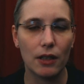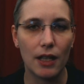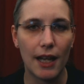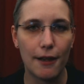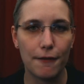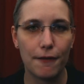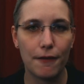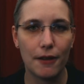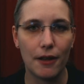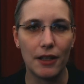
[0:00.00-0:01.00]
uh, have
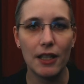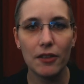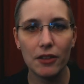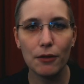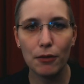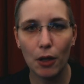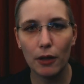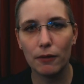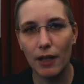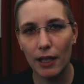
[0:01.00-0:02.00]
these
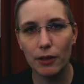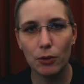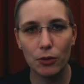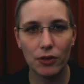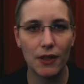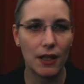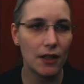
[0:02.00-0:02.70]
default values,